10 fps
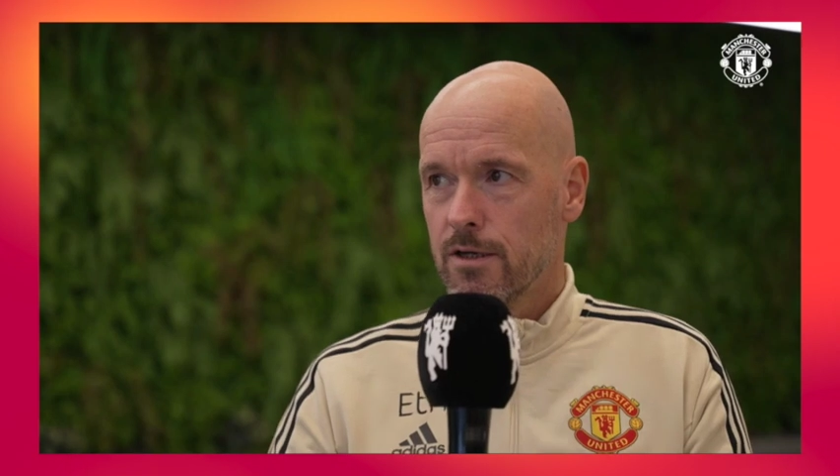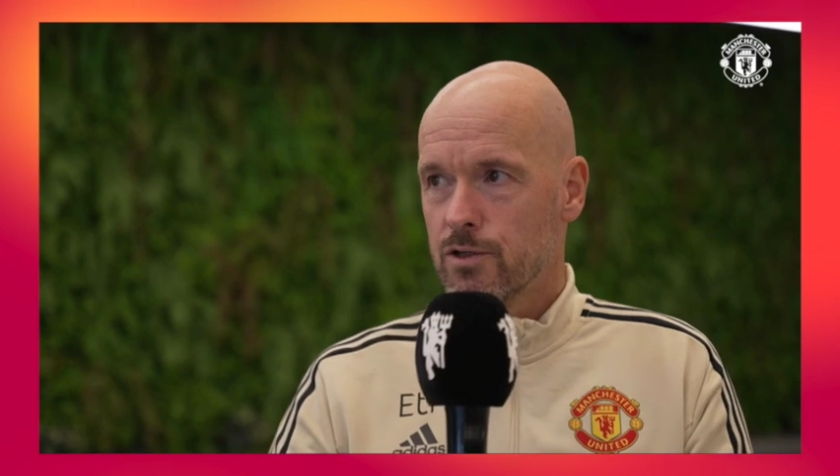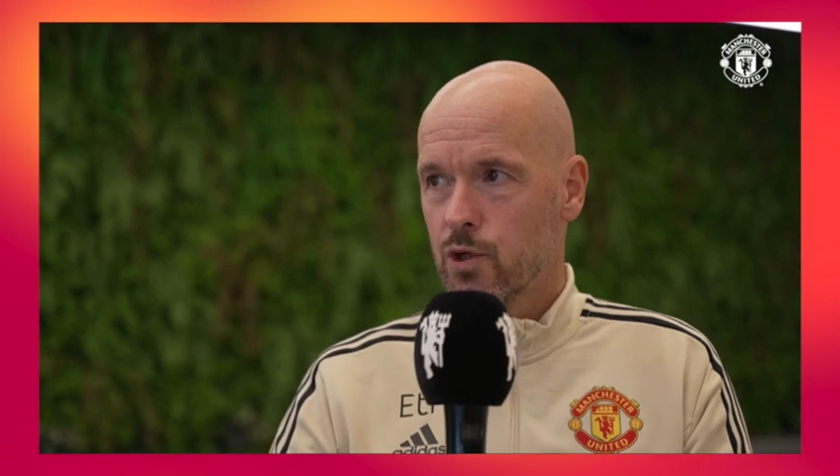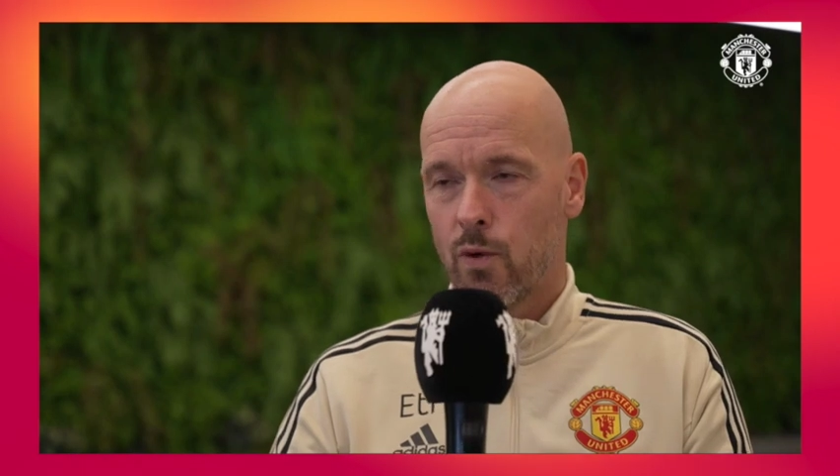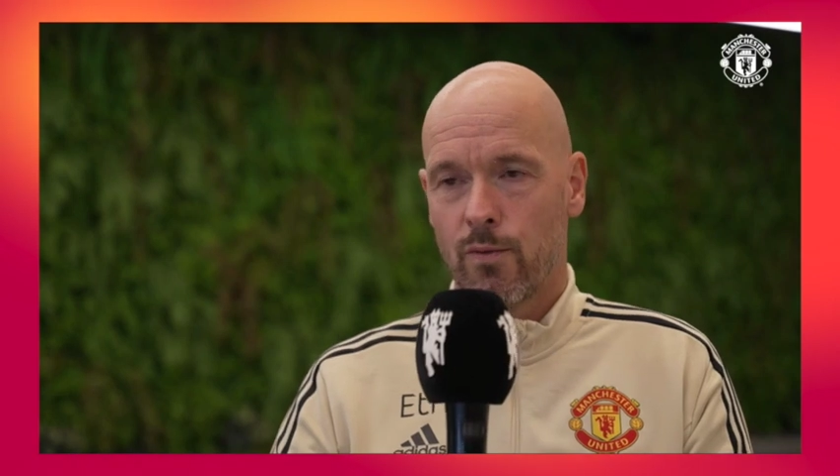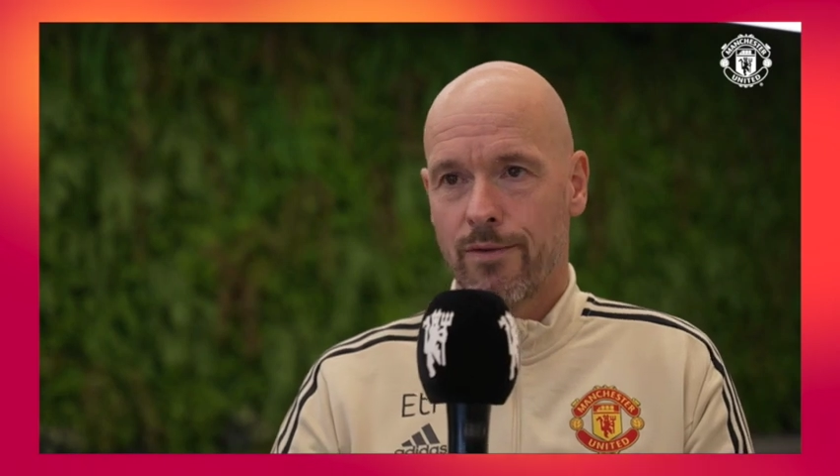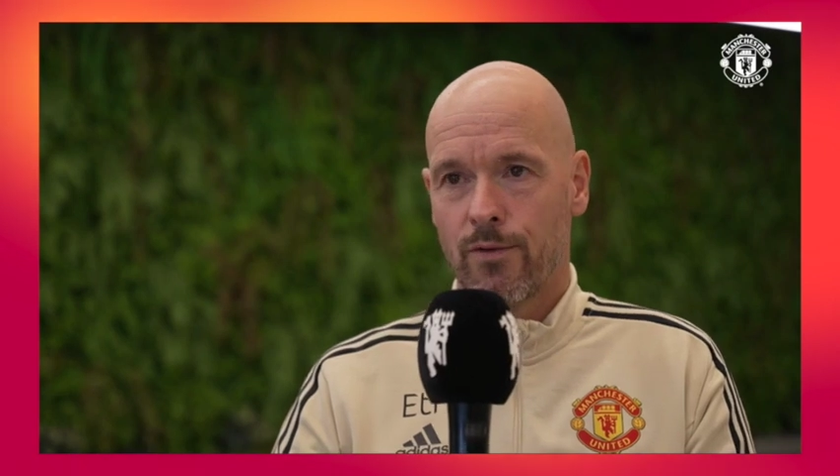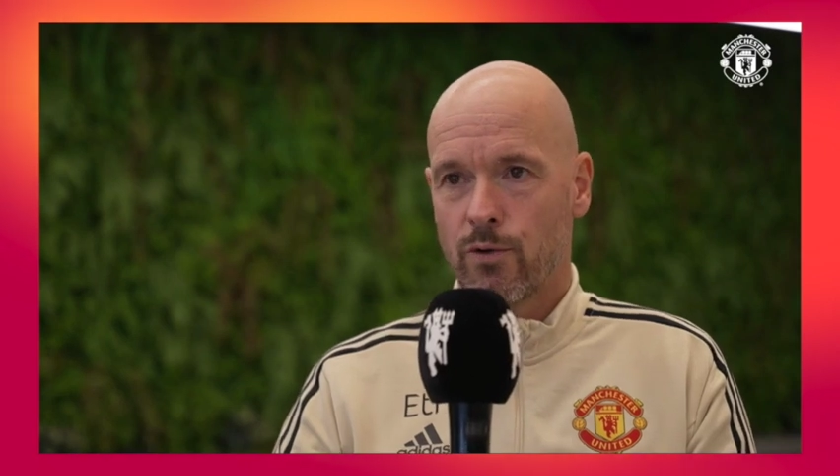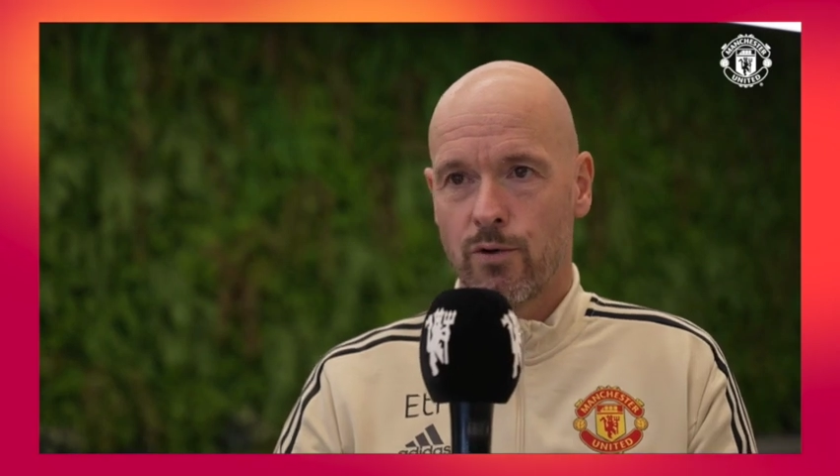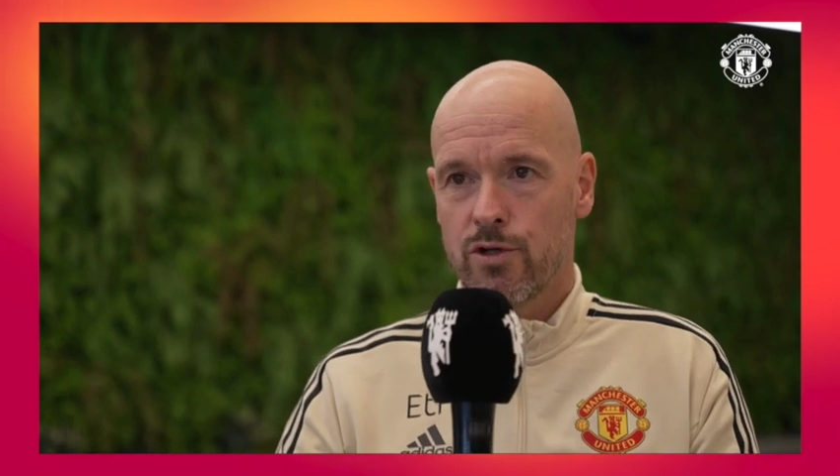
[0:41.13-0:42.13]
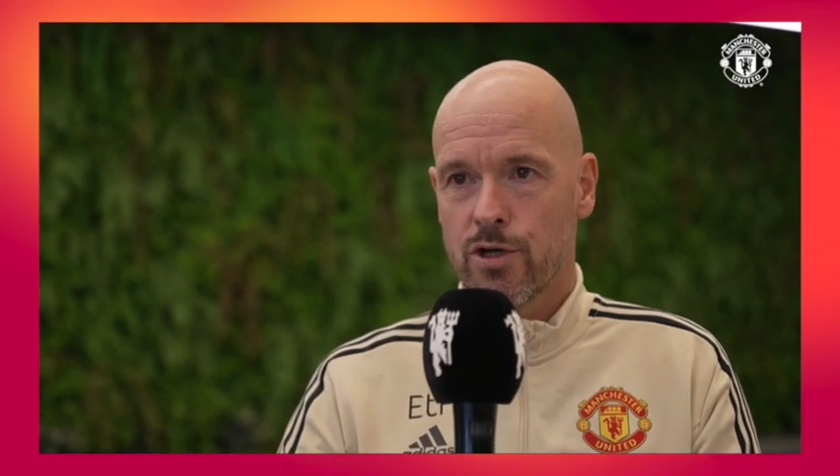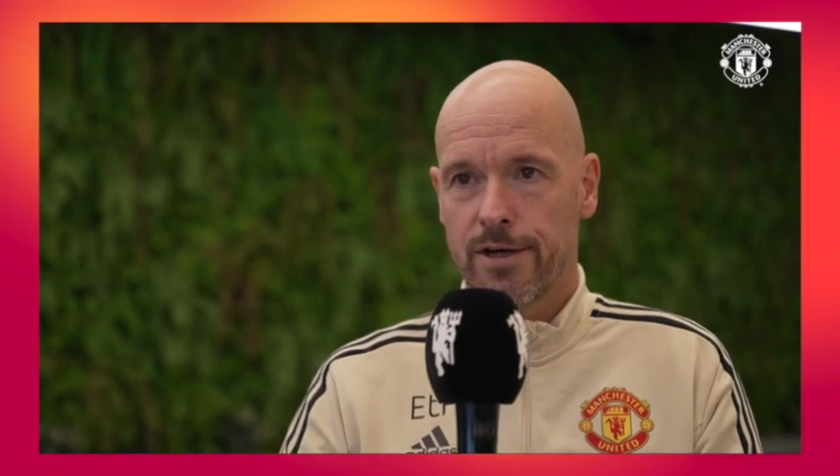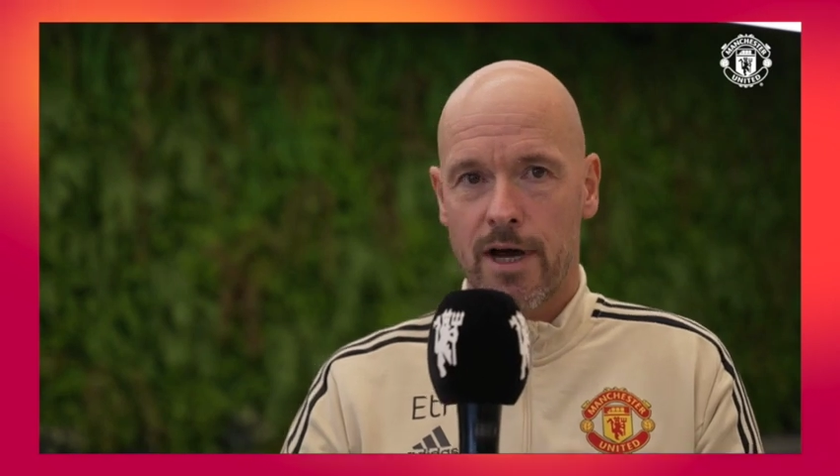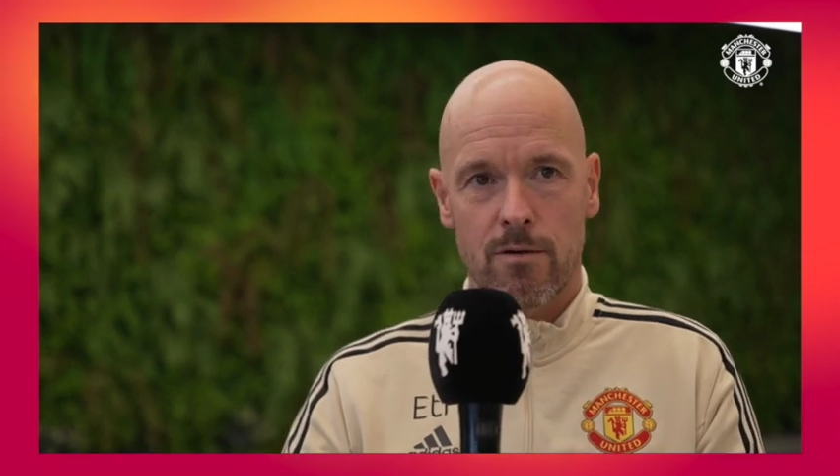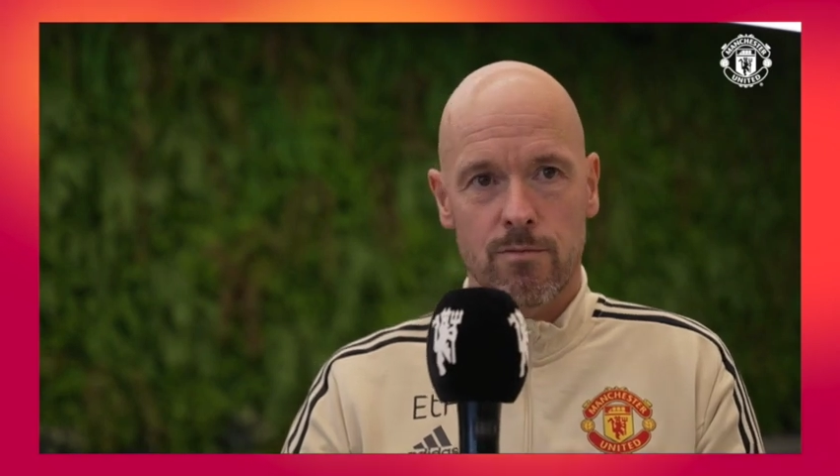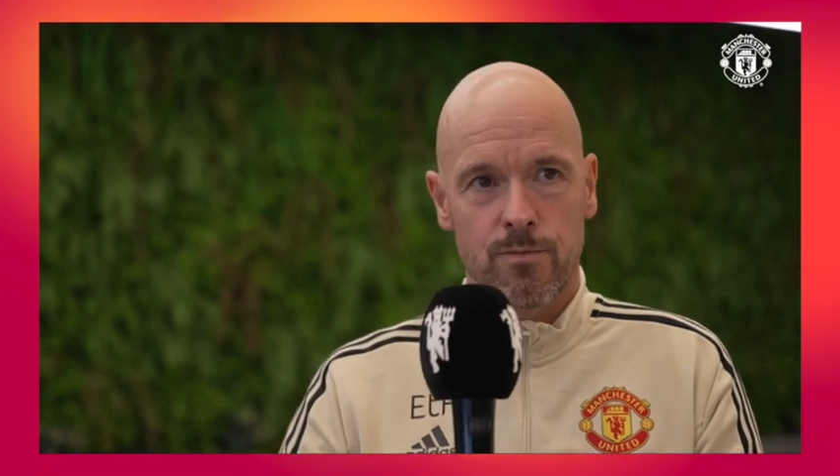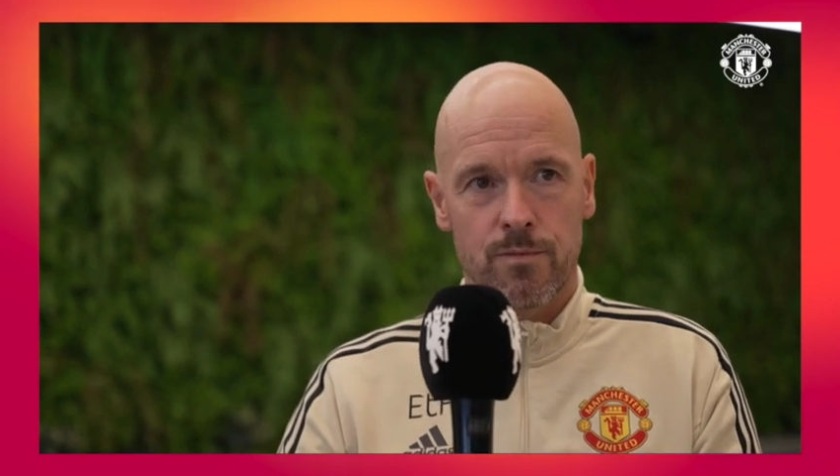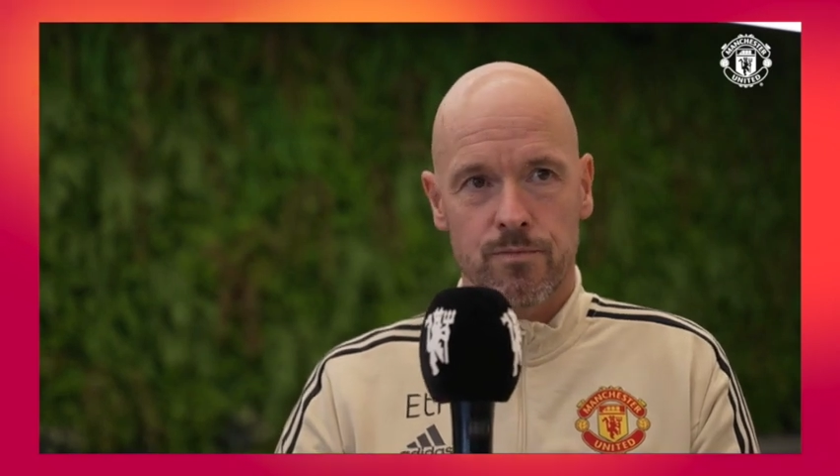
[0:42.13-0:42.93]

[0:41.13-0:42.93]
So we will return now